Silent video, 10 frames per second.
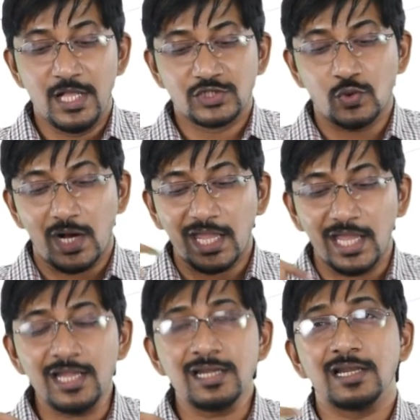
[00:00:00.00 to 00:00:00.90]
So
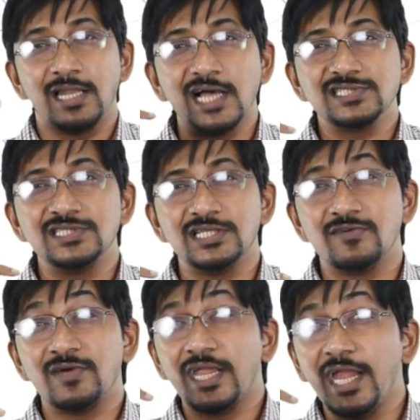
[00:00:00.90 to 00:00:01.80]
again, last year
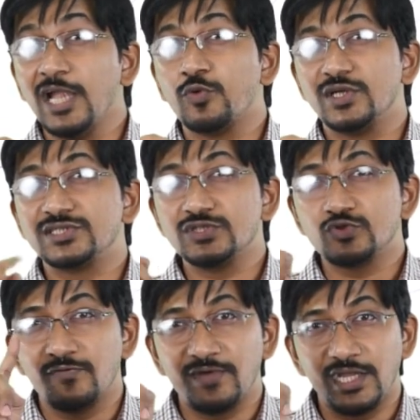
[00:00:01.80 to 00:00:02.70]
there were 8 questions,
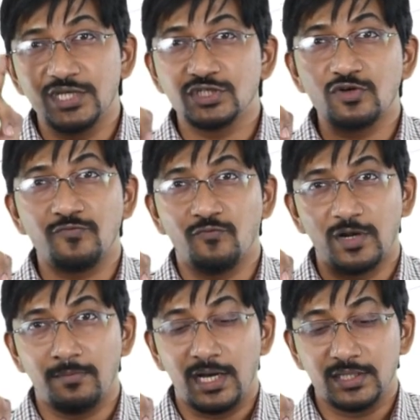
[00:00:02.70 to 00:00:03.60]
so a variation of
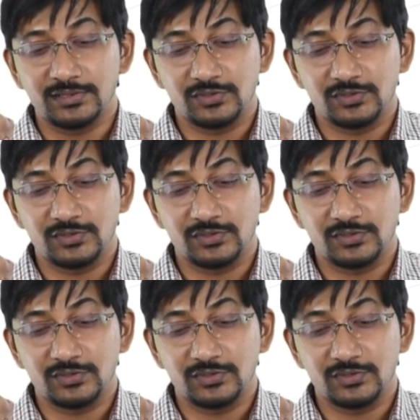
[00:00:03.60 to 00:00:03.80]
1 mark.